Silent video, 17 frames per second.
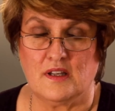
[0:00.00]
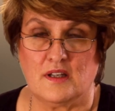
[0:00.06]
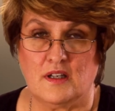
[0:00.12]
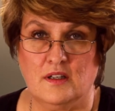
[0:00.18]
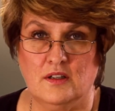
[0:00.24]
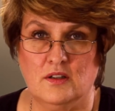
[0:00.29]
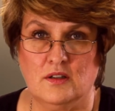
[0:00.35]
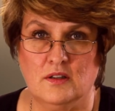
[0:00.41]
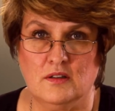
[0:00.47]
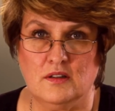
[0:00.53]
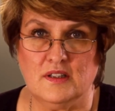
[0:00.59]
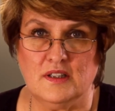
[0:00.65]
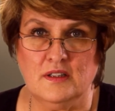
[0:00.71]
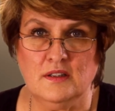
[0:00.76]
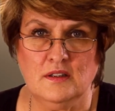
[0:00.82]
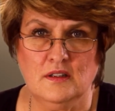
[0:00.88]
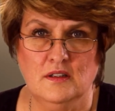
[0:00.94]
they are
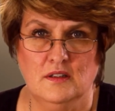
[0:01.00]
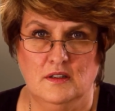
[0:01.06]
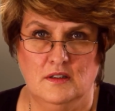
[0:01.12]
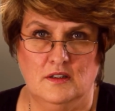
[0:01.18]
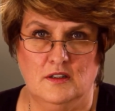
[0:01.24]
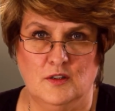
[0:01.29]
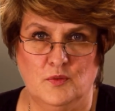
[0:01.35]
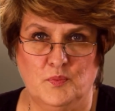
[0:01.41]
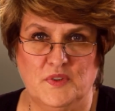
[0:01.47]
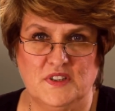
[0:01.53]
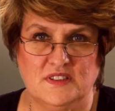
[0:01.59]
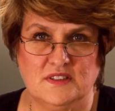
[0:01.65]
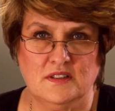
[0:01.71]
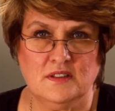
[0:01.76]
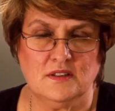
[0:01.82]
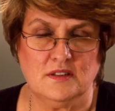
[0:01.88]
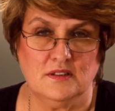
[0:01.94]
in
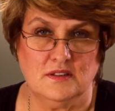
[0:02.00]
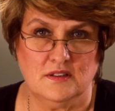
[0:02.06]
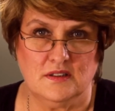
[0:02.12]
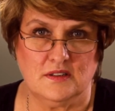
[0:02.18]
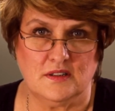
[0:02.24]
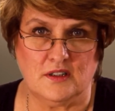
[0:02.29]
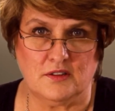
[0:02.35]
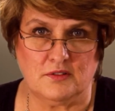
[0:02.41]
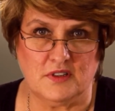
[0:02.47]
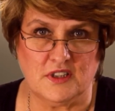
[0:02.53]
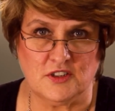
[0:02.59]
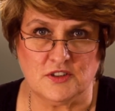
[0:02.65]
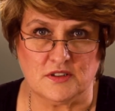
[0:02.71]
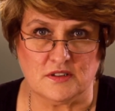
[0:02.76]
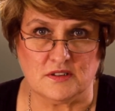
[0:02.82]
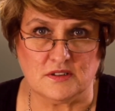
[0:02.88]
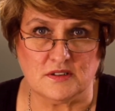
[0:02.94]
opposite
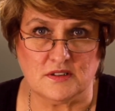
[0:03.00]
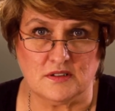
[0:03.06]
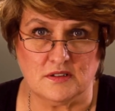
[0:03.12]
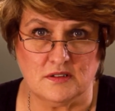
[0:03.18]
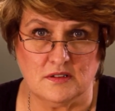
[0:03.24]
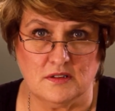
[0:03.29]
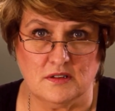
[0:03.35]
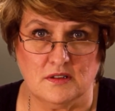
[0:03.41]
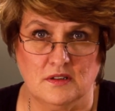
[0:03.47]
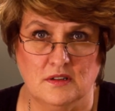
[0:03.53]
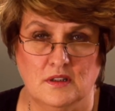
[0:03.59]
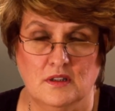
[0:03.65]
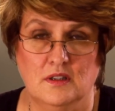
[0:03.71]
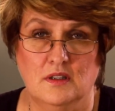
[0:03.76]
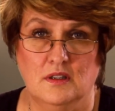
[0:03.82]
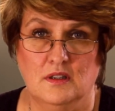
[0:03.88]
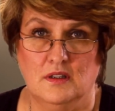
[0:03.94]
directions.
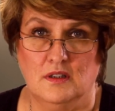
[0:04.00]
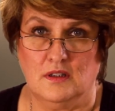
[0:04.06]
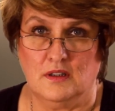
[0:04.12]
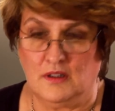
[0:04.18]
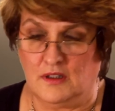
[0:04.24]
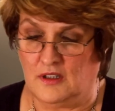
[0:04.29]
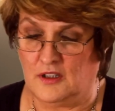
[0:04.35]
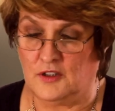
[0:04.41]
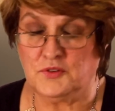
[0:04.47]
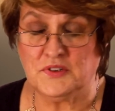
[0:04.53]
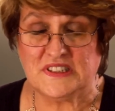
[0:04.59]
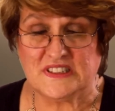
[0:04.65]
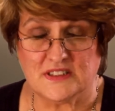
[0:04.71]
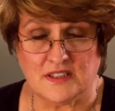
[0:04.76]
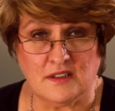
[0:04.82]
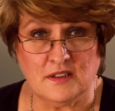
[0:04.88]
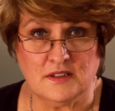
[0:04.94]
A
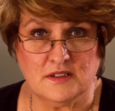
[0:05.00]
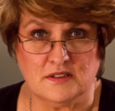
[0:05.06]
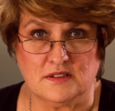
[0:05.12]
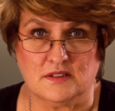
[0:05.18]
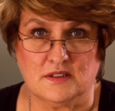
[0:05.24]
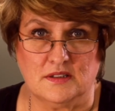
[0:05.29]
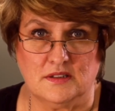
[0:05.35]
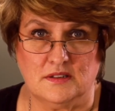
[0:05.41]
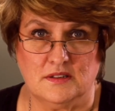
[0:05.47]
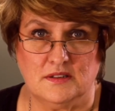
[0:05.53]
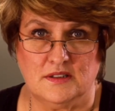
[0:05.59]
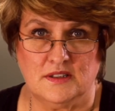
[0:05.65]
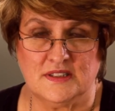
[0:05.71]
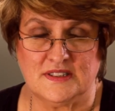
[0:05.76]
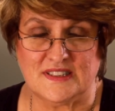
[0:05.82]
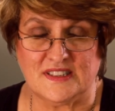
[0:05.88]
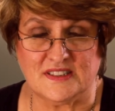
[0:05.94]
resultant
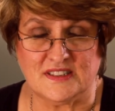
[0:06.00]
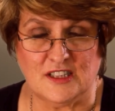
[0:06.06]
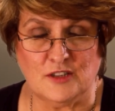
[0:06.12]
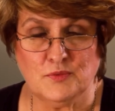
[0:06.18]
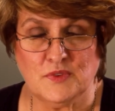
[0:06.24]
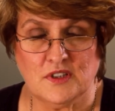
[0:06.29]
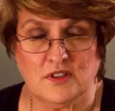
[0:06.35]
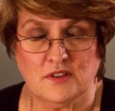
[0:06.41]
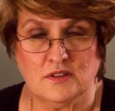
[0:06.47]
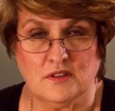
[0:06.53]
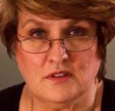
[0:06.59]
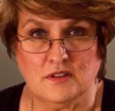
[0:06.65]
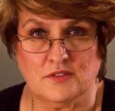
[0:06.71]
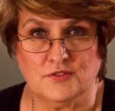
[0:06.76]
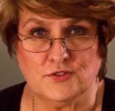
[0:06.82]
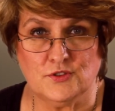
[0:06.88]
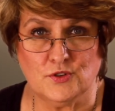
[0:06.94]
is the sum total
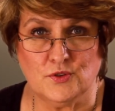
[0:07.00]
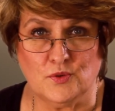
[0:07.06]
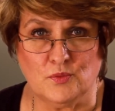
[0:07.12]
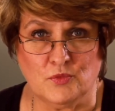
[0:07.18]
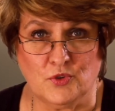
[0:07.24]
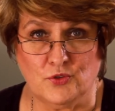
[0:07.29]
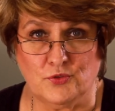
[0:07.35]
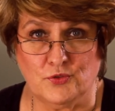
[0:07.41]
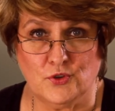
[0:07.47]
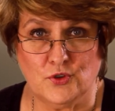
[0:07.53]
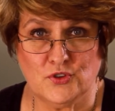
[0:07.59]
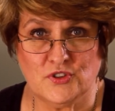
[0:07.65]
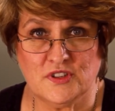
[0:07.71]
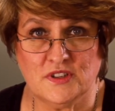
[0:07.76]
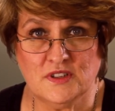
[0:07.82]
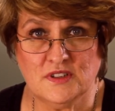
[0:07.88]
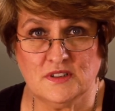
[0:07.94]
of 2 or more
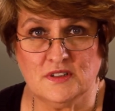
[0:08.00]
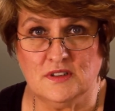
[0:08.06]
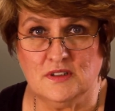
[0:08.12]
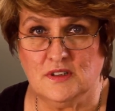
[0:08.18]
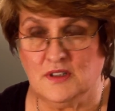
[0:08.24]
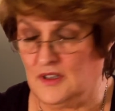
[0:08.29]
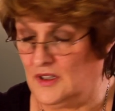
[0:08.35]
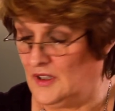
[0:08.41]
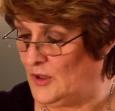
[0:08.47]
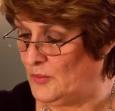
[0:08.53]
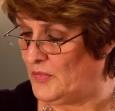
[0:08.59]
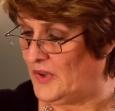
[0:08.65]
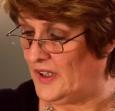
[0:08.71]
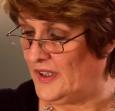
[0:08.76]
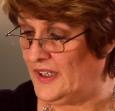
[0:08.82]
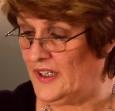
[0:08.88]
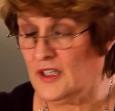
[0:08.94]
forces.
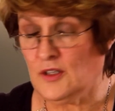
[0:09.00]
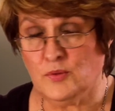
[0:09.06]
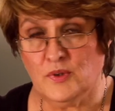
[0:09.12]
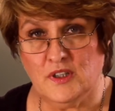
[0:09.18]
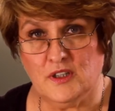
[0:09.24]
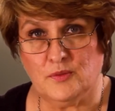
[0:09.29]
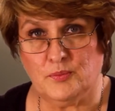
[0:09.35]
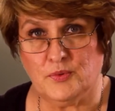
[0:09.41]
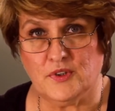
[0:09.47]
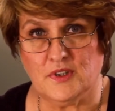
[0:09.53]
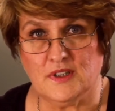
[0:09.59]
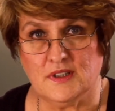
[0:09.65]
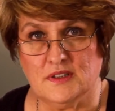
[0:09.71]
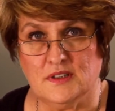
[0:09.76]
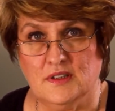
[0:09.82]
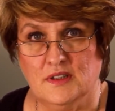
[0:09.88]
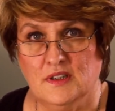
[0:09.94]
My
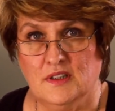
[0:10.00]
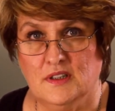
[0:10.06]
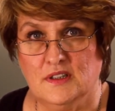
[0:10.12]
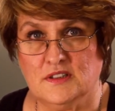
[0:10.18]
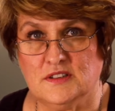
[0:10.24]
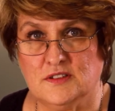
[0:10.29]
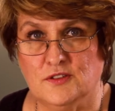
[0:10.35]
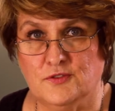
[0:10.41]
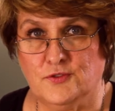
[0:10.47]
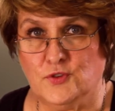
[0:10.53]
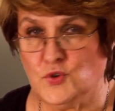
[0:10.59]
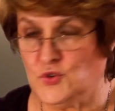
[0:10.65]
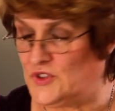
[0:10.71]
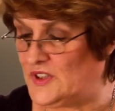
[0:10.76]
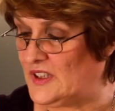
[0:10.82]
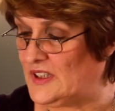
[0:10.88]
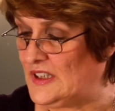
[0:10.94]
equilibriant is the
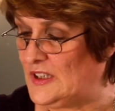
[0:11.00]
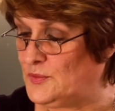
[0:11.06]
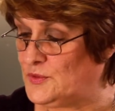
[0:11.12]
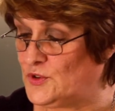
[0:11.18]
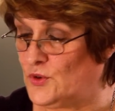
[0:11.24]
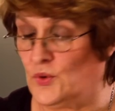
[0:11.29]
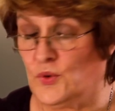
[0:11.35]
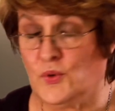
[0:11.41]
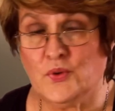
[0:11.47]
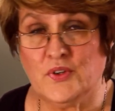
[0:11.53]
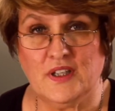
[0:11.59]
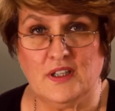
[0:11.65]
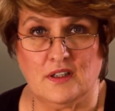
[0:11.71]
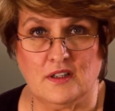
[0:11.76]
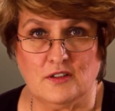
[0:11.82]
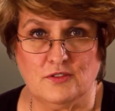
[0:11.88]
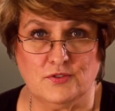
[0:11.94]
force that keeps all
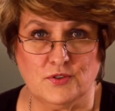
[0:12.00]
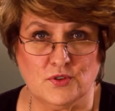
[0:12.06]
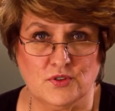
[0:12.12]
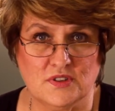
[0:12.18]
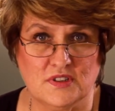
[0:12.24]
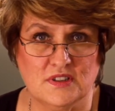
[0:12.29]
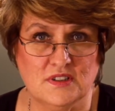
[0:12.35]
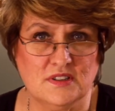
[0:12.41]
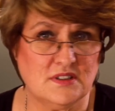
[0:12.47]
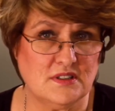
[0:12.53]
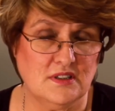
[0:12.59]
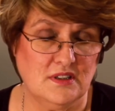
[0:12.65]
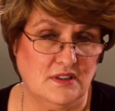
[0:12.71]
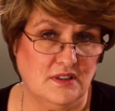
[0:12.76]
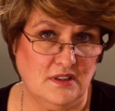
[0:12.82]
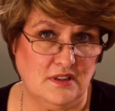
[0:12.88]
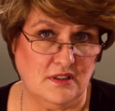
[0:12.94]
the other forces
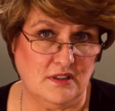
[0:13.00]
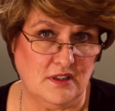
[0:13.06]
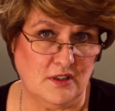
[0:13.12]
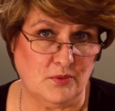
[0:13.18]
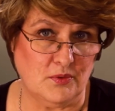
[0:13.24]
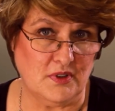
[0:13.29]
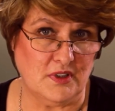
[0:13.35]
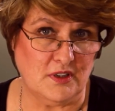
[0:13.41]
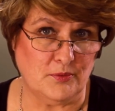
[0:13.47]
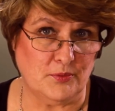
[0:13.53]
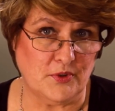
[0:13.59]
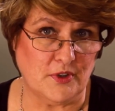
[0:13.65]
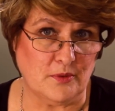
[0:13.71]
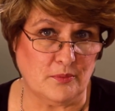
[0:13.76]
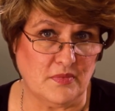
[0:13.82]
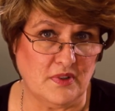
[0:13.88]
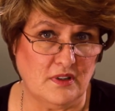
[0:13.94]
in
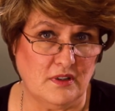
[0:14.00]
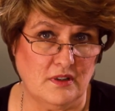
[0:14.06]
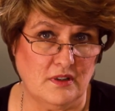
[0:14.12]
equilibrium.